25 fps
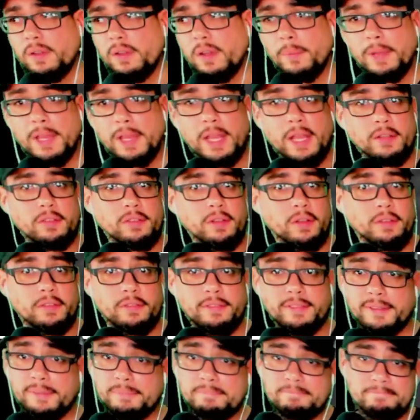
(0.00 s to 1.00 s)
I mean,
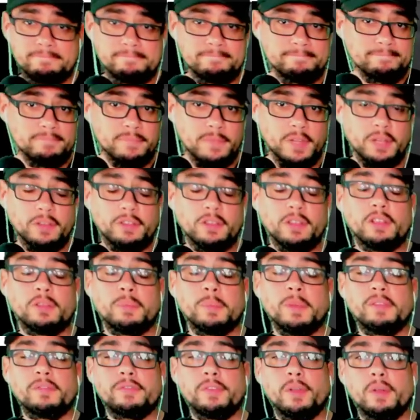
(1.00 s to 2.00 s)

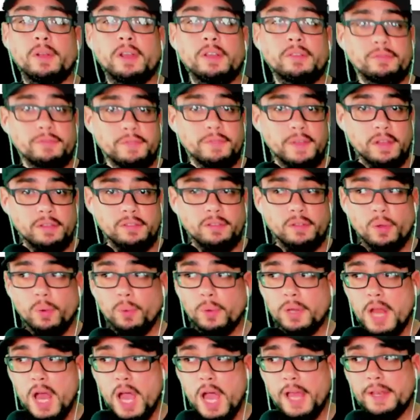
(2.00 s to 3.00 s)
floating fish
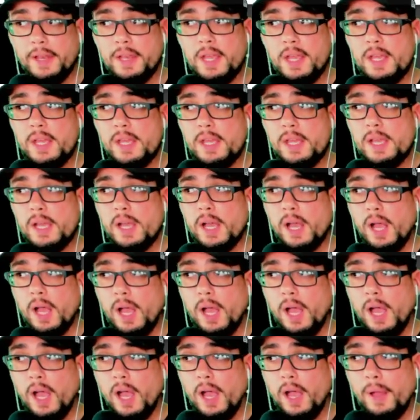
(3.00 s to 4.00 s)
going
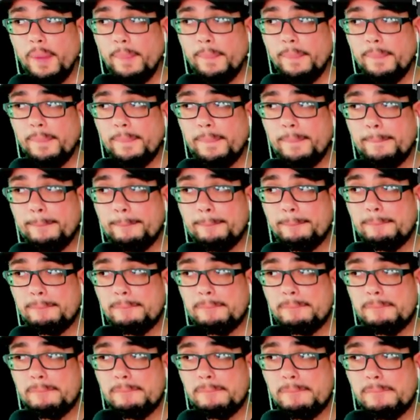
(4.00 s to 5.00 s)
on,
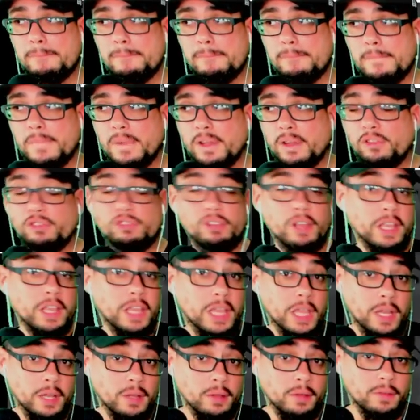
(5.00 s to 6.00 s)

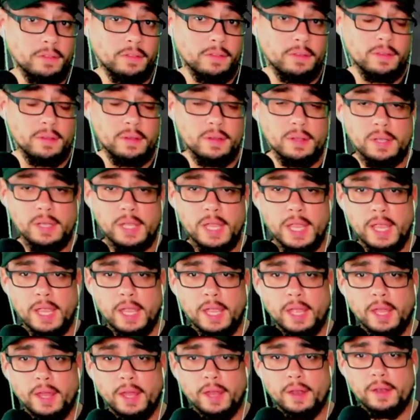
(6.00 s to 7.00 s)
chickens
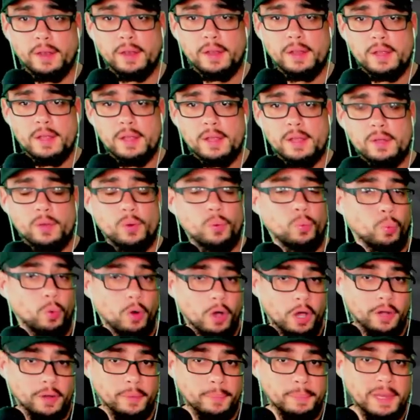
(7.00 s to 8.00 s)
and
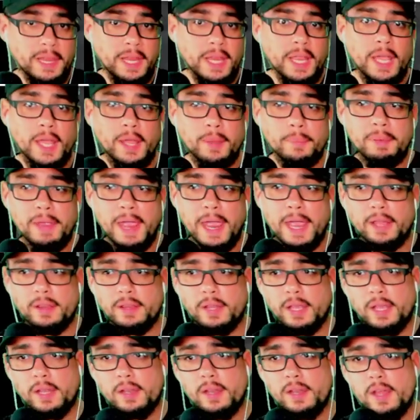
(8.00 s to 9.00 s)
water being
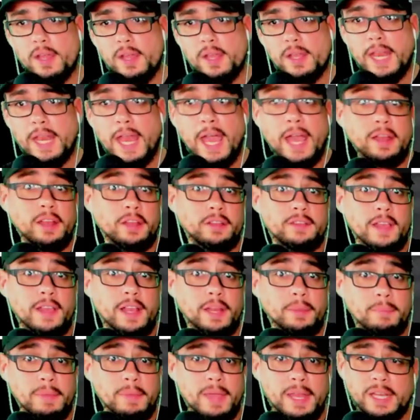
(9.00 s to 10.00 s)
impacted. Now they're
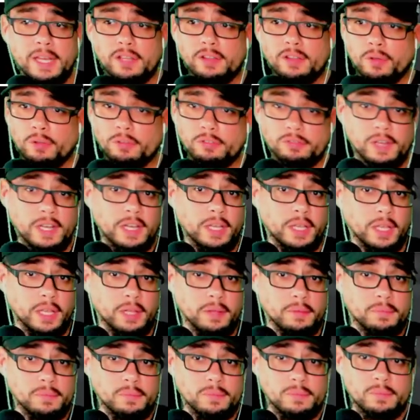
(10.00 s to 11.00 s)
telling many, don't drink
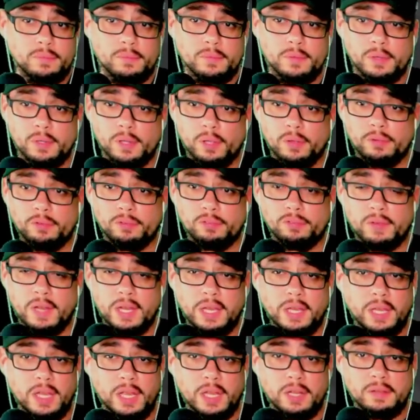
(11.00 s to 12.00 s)
it. Don't
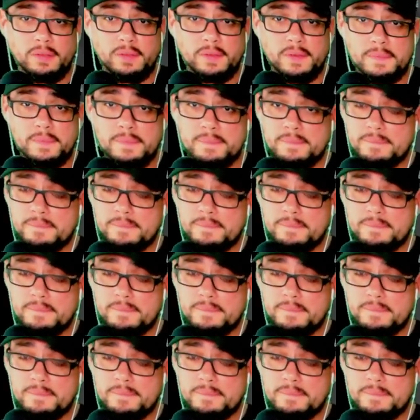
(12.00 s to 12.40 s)
drink it.